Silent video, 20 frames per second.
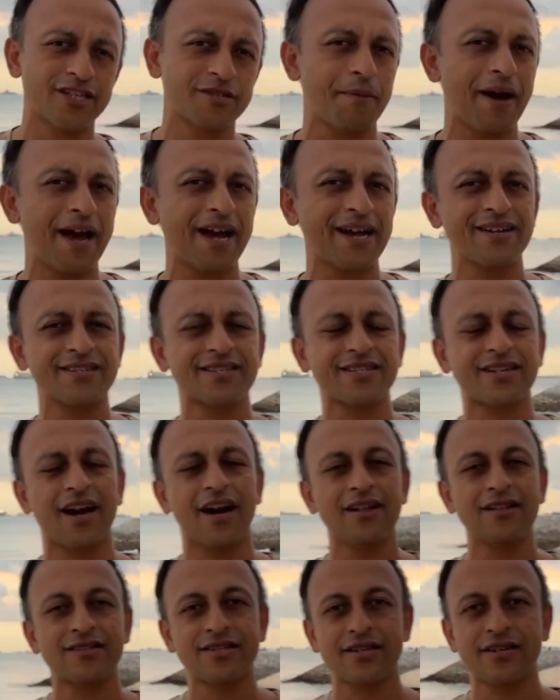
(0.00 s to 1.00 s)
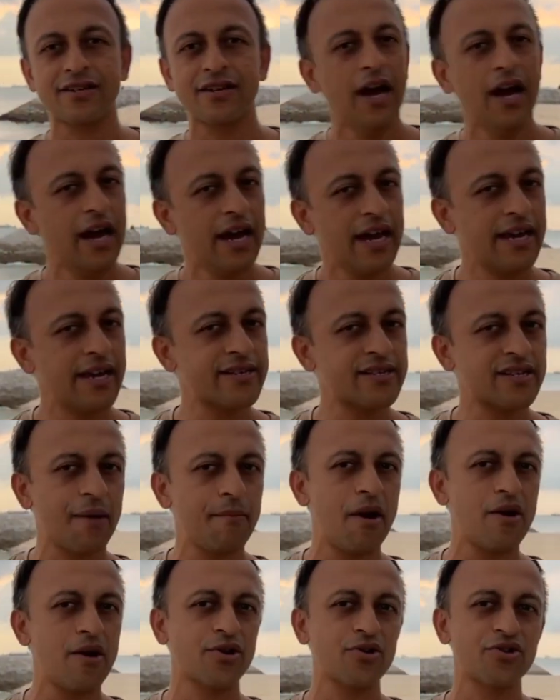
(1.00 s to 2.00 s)
Magnus Carlsen, he has come
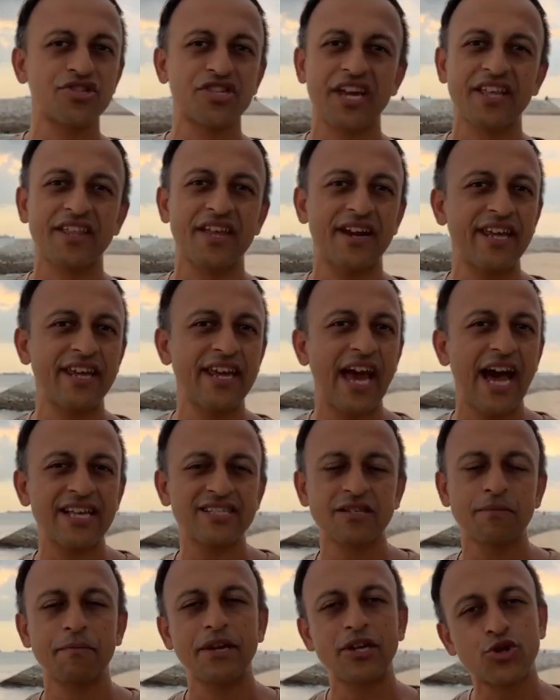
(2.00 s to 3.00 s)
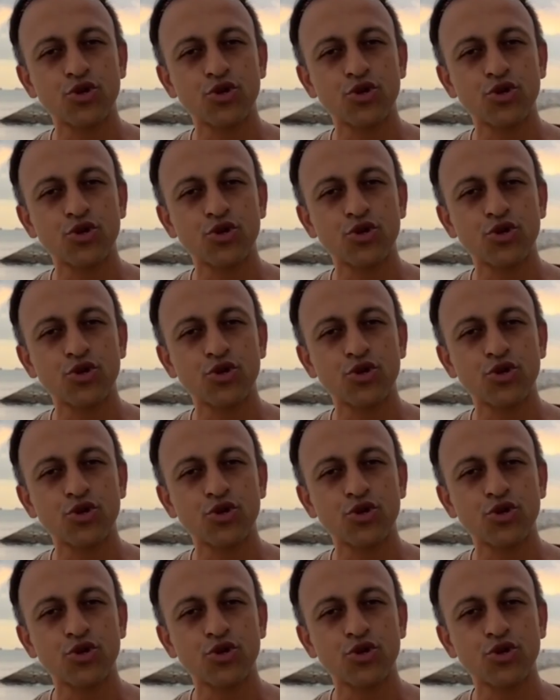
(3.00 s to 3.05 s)
out to say that he hasn't been